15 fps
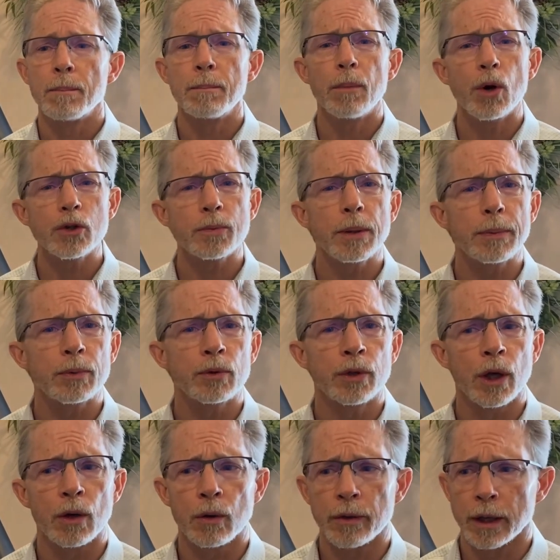Most people
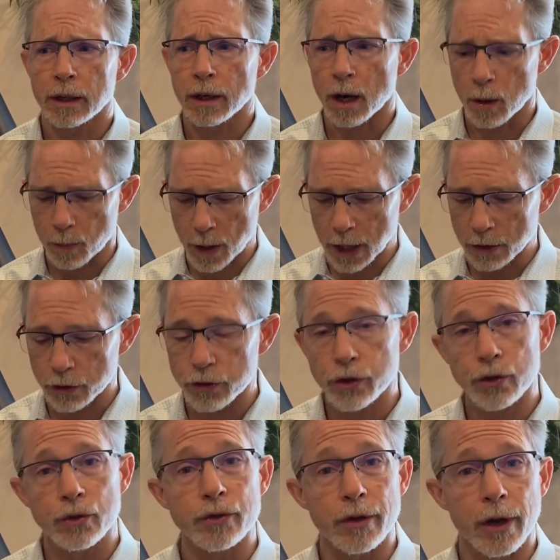know that chiropractors
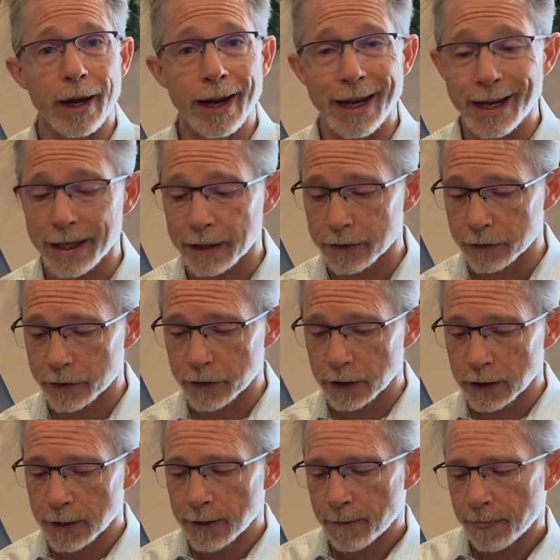use their hands.
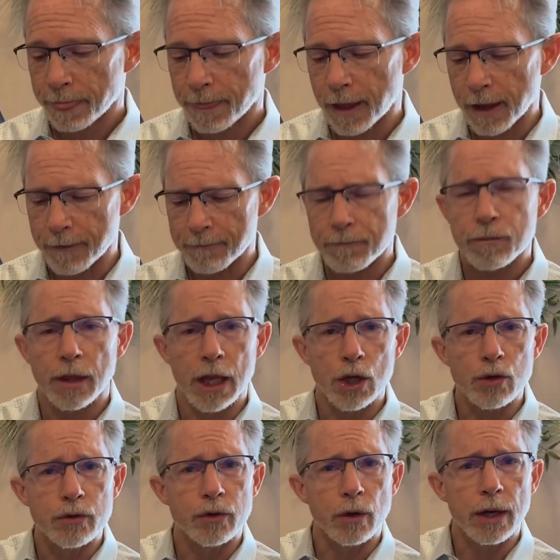They
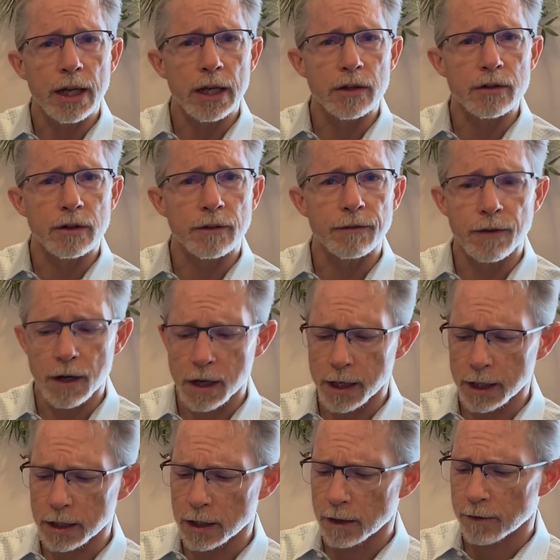use their hands to
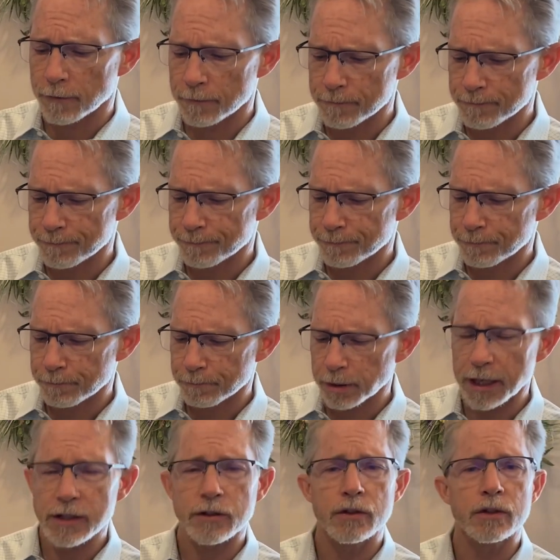find
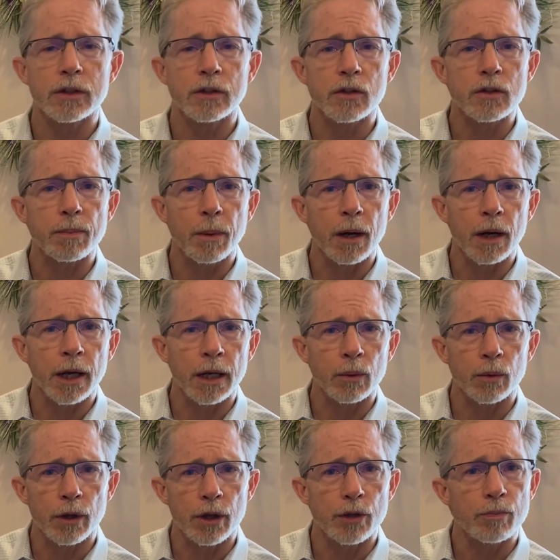places in the spine
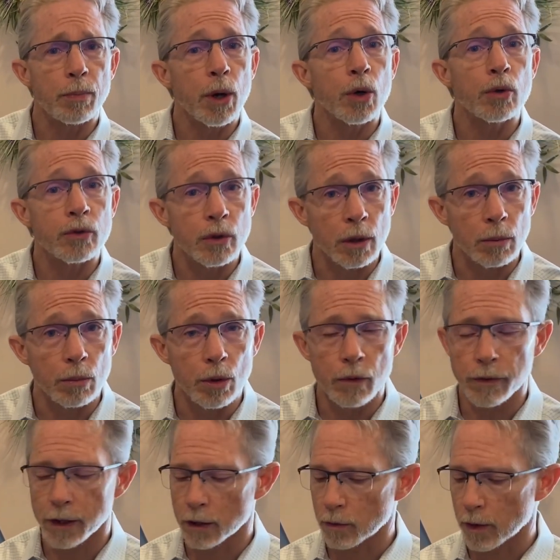where the bones aren't
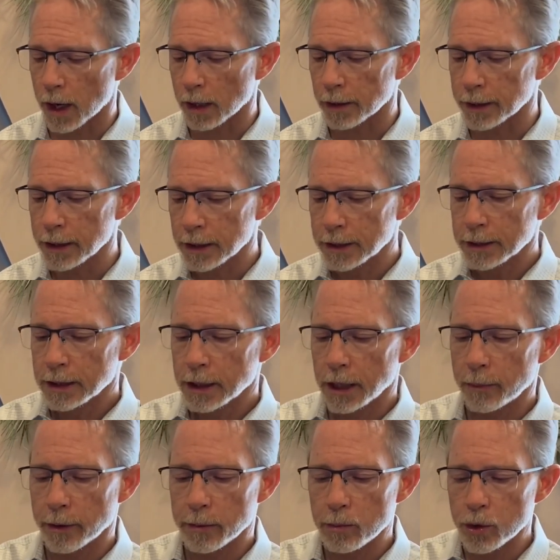moving correctly.
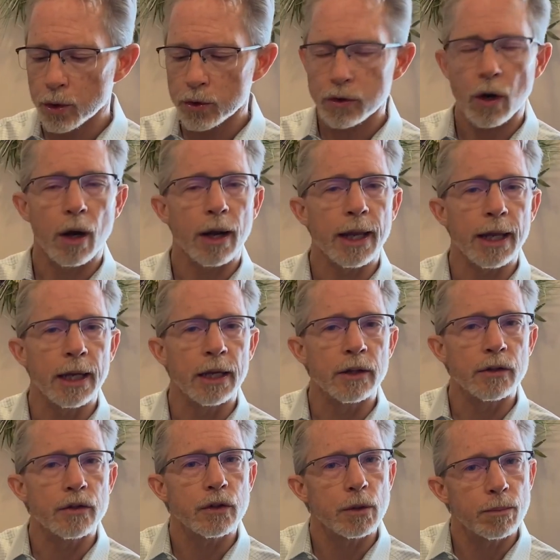And we use our
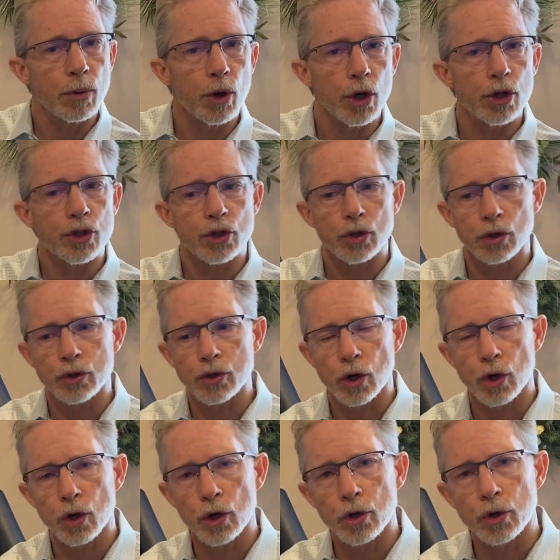hands to push or
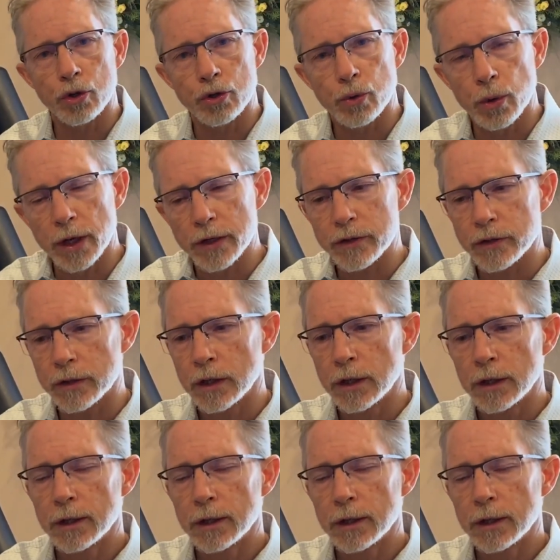turn or twist